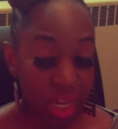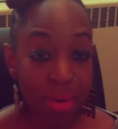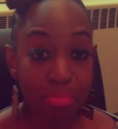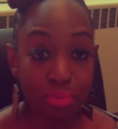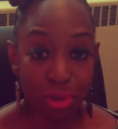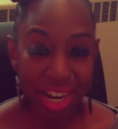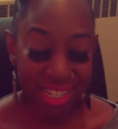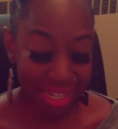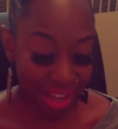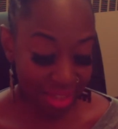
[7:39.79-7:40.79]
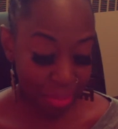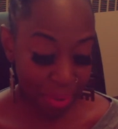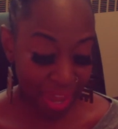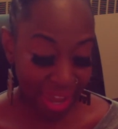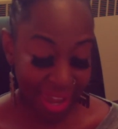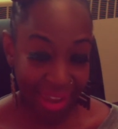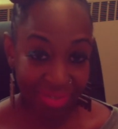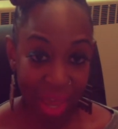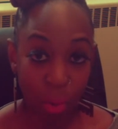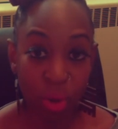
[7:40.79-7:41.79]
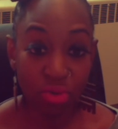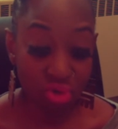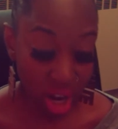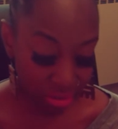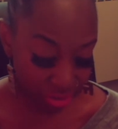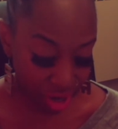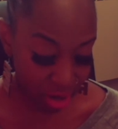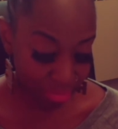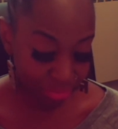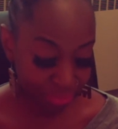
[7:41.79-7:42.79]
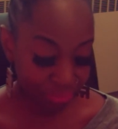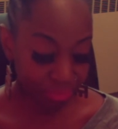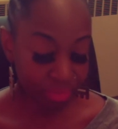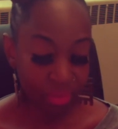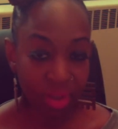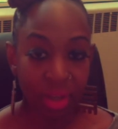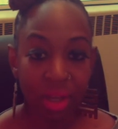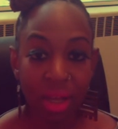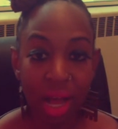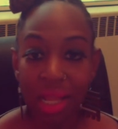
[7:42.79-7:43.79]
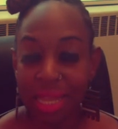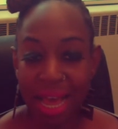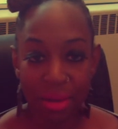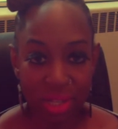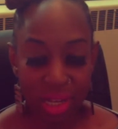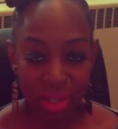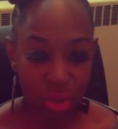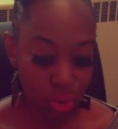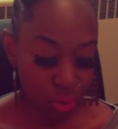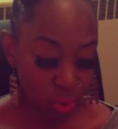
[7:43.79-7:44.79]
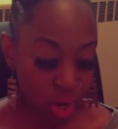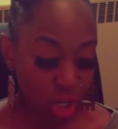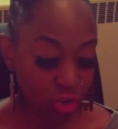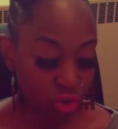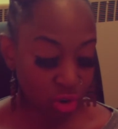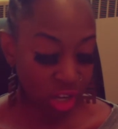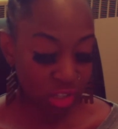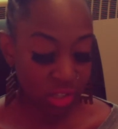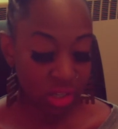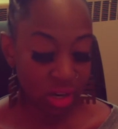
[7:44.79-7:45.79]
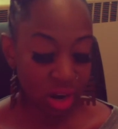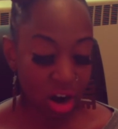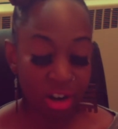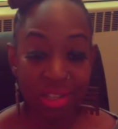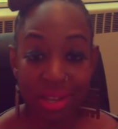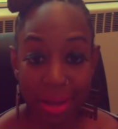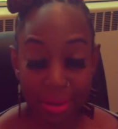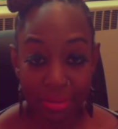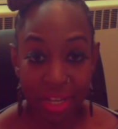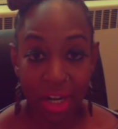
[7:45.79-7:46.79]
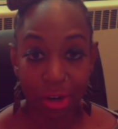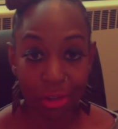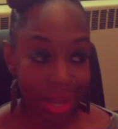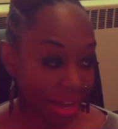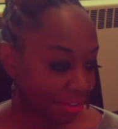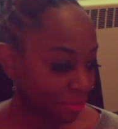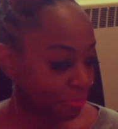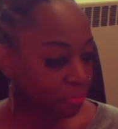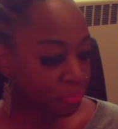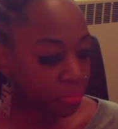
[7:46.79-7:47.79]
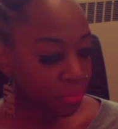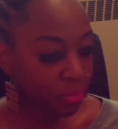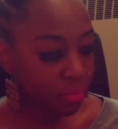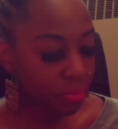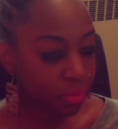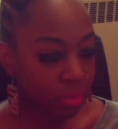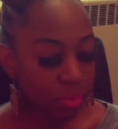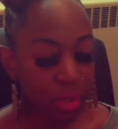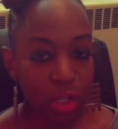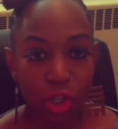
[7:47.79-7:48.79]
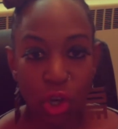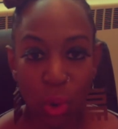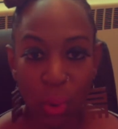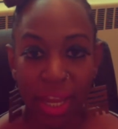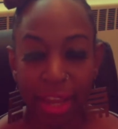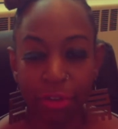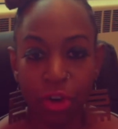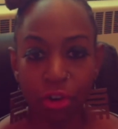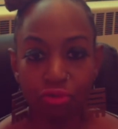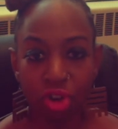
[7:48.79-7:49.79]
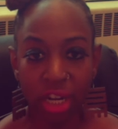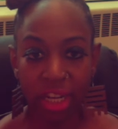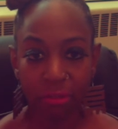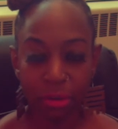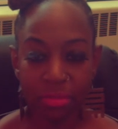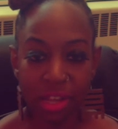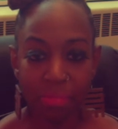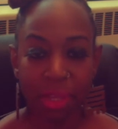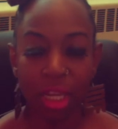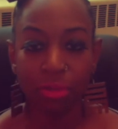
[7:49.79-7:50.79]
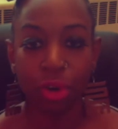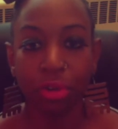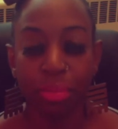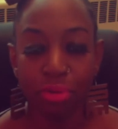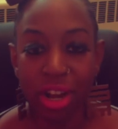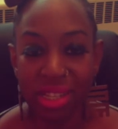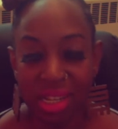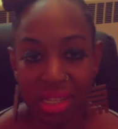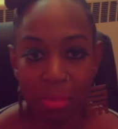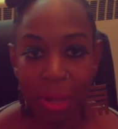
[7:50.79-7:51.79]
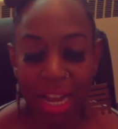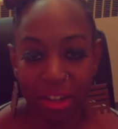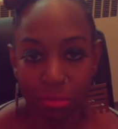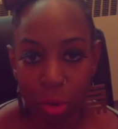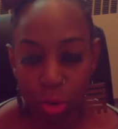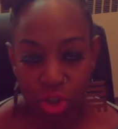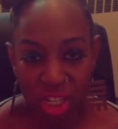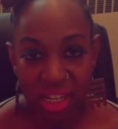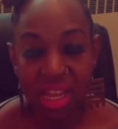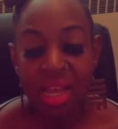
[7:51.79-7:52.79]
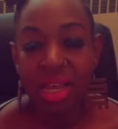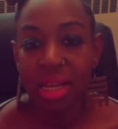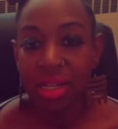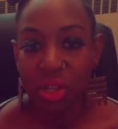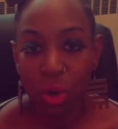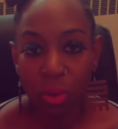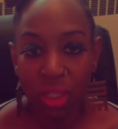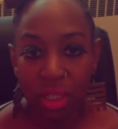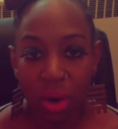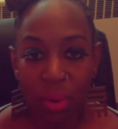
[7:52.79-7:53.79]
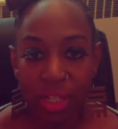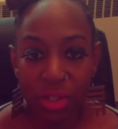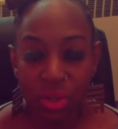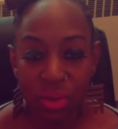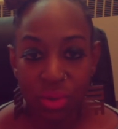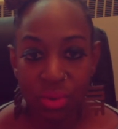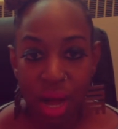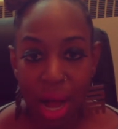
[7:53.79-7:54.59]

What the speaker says: Embracing the pain that we run from allows us to trust ourselves and our lives. So if you're running from something, if you're repressing some kind of emotion, it is only going to